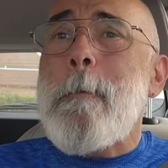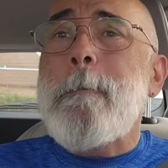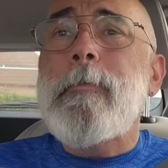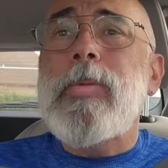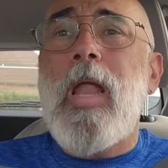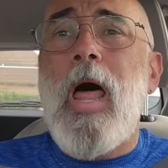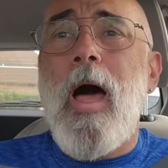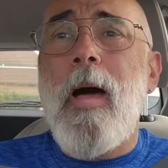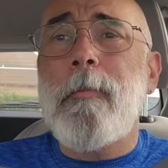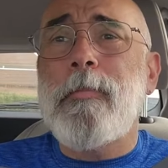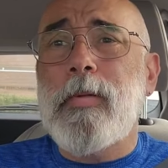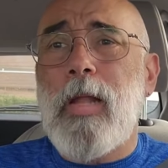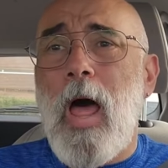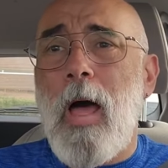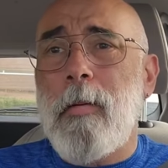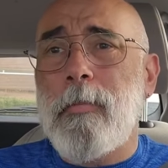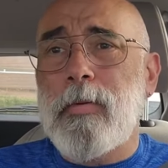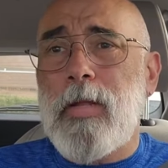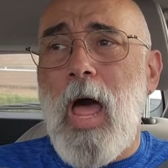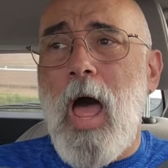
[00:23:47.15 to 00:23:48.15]
Blah,
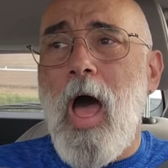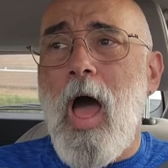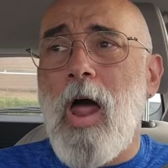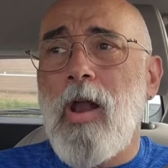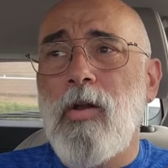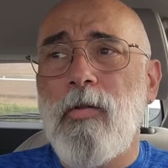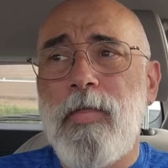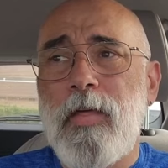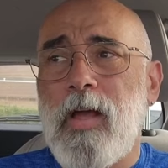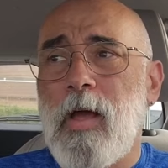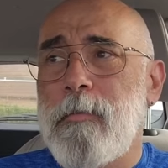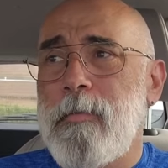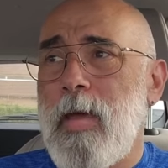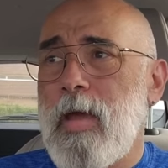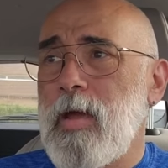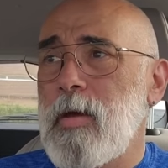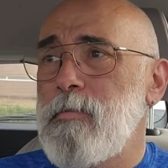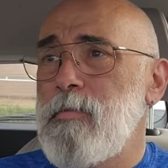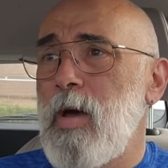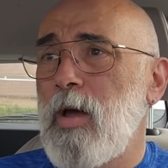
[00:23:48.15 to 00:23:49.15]
blah, blah. I don't think I'm
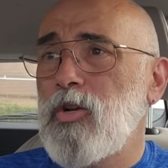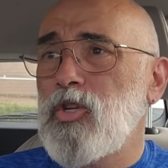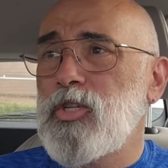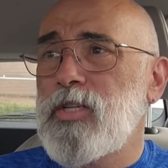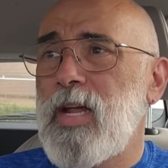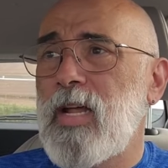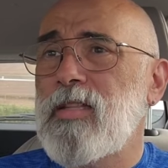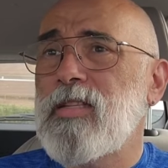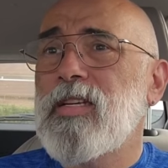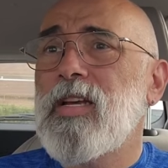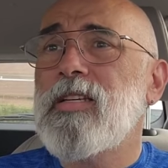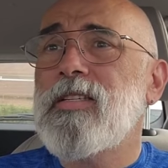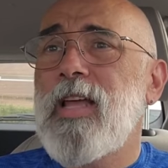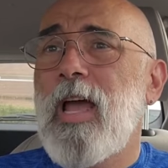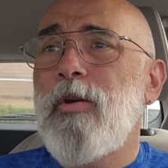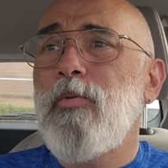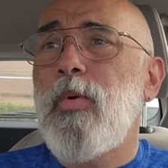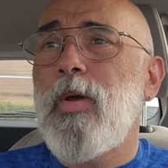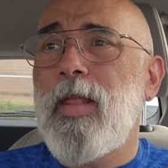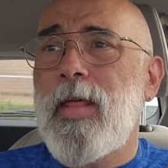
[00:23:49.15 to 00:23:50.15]
making much sense because I
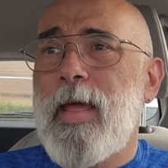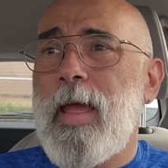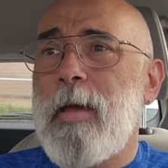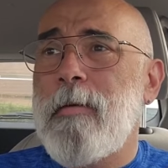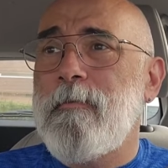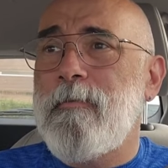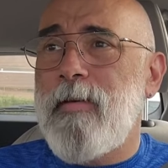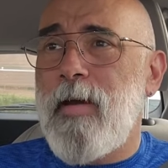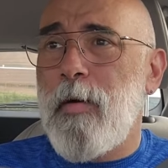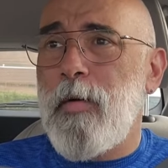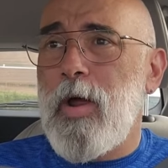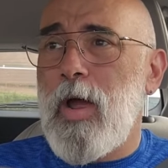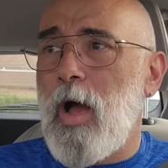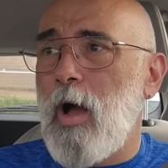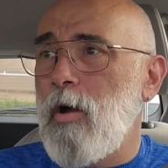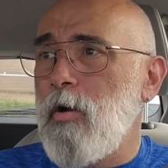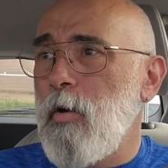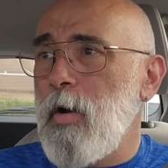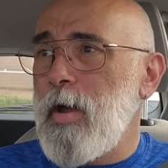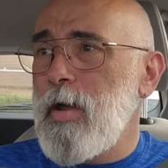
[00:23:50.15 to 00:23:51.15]
really am very
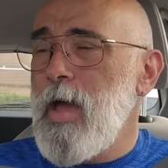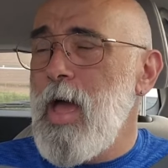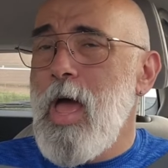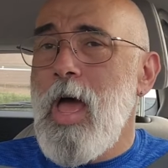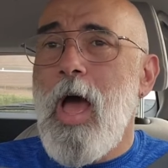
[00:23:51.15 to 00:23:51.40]
hungry.